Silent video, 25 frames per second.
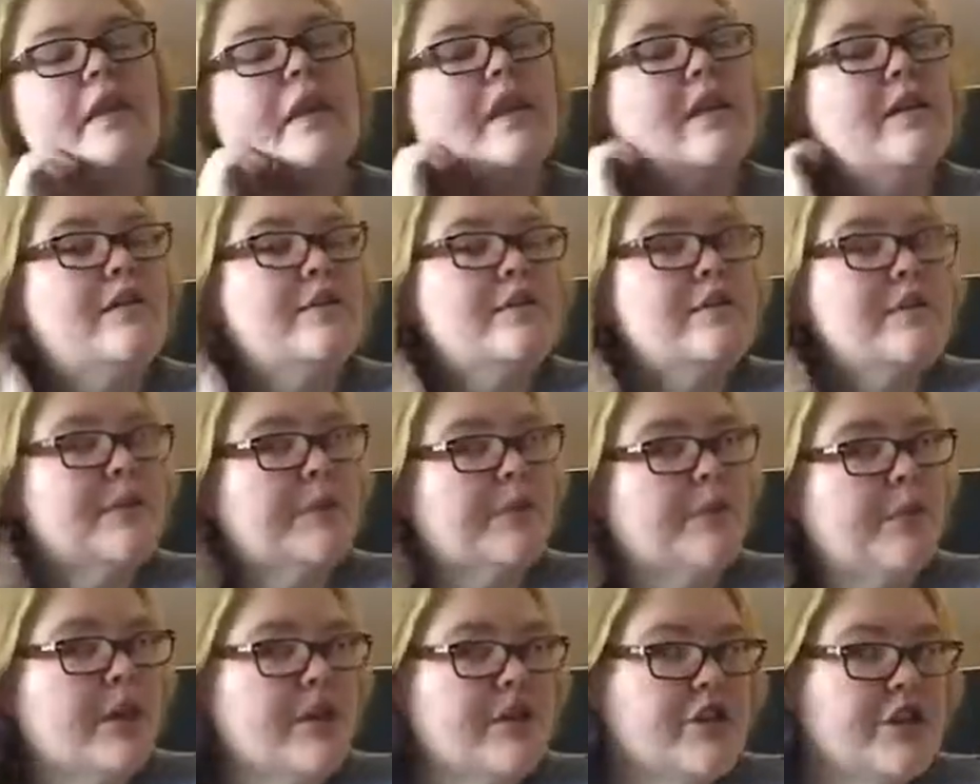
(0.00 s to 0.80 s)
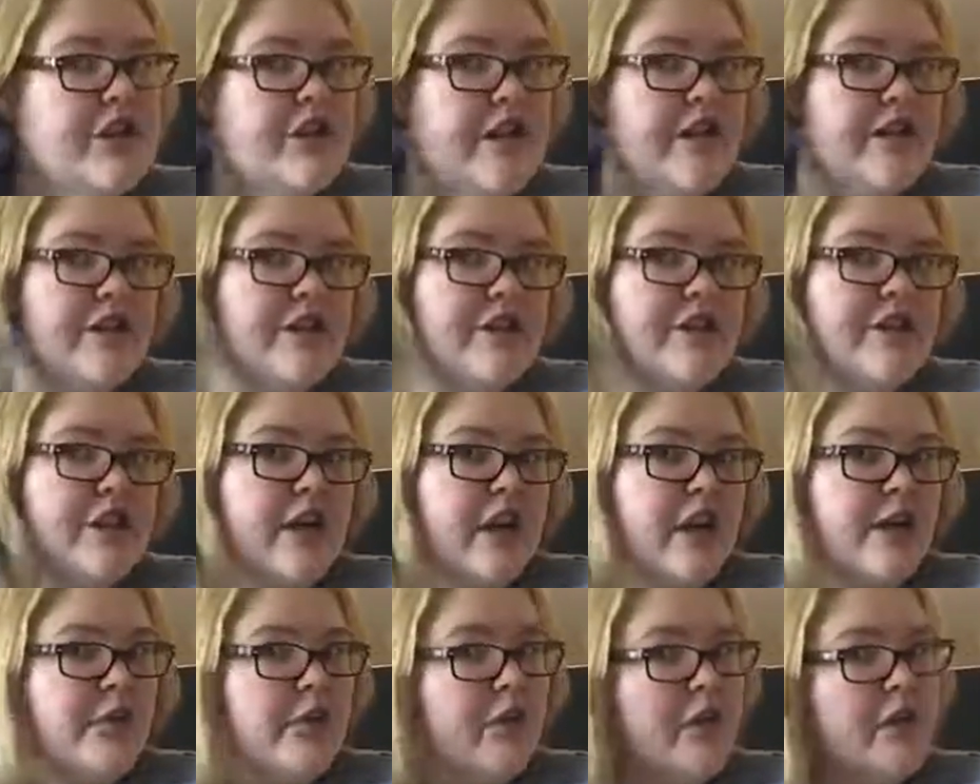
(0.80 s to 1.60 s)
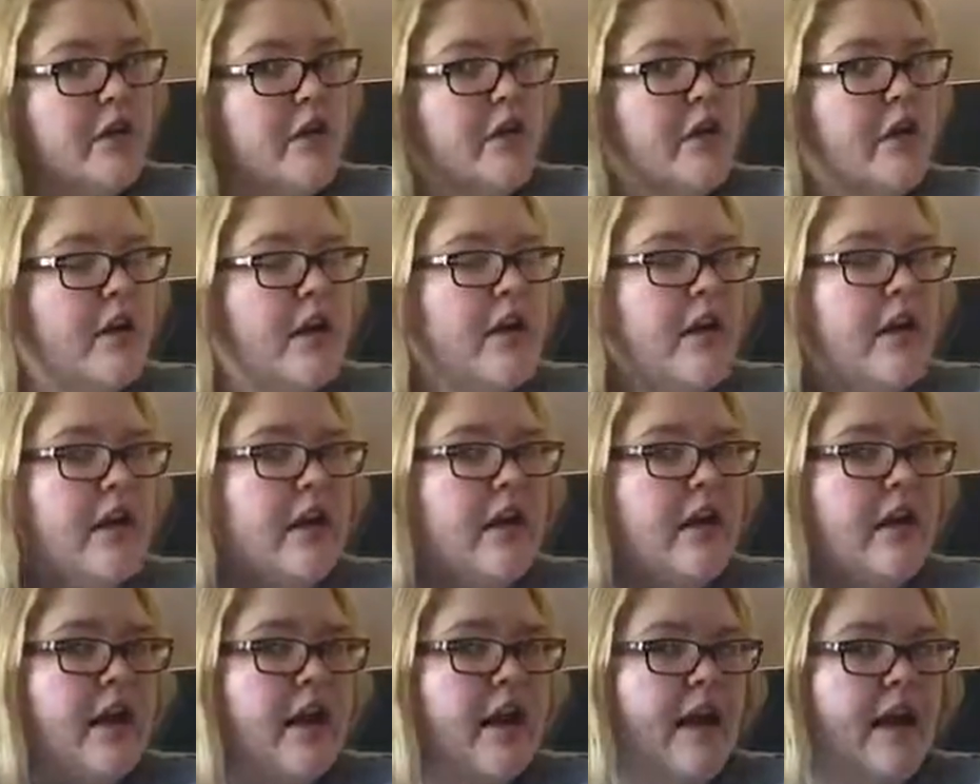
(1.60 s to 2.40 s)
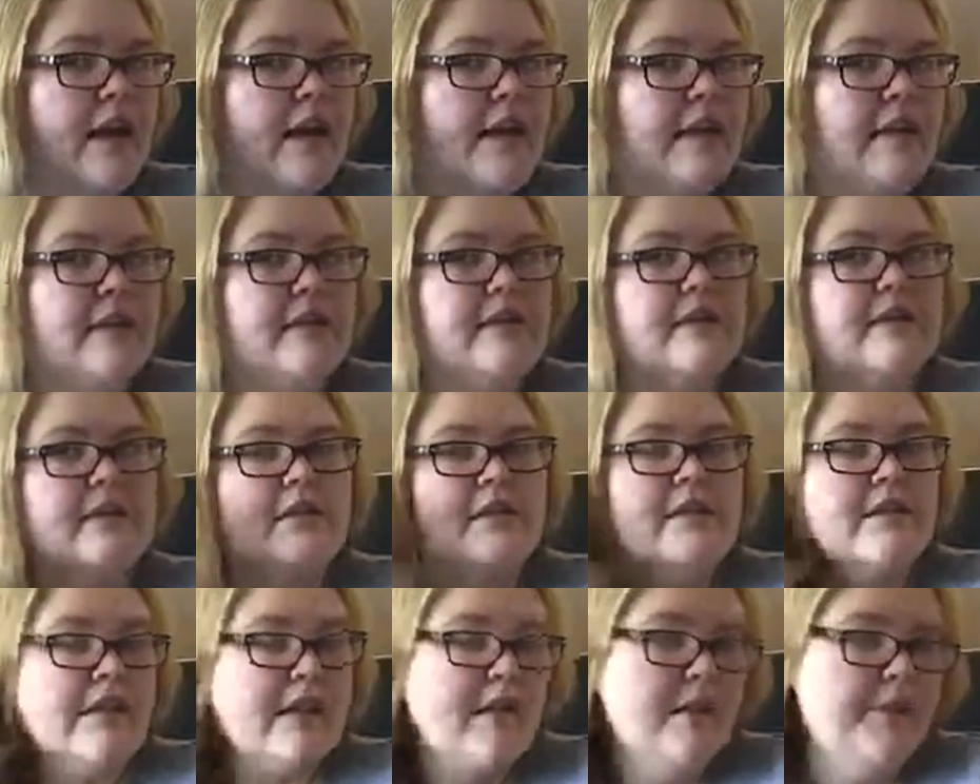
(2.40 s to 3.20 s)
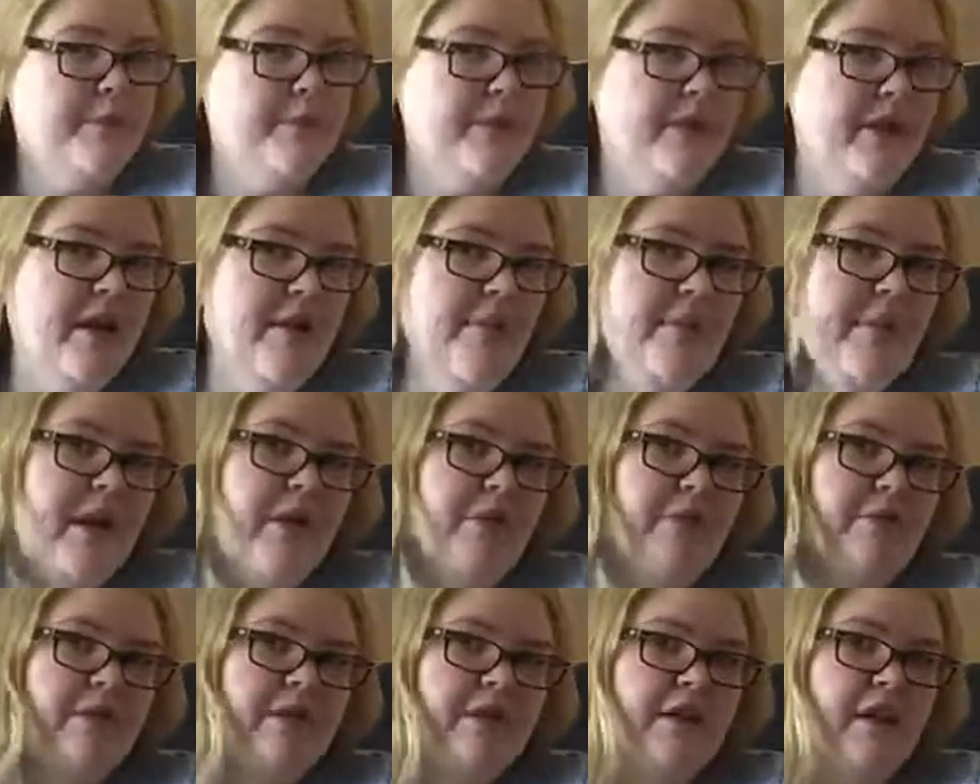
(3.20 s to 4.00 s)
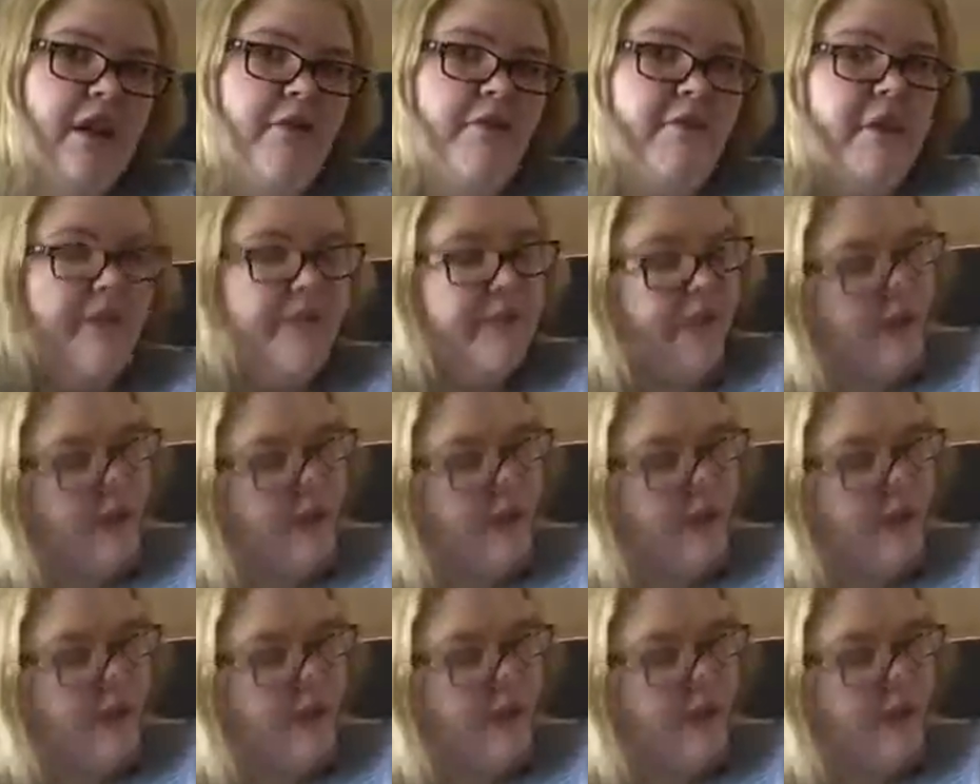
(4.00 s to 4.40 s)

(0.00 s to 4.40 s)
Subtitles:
used to brush it in the shower and it would come out on my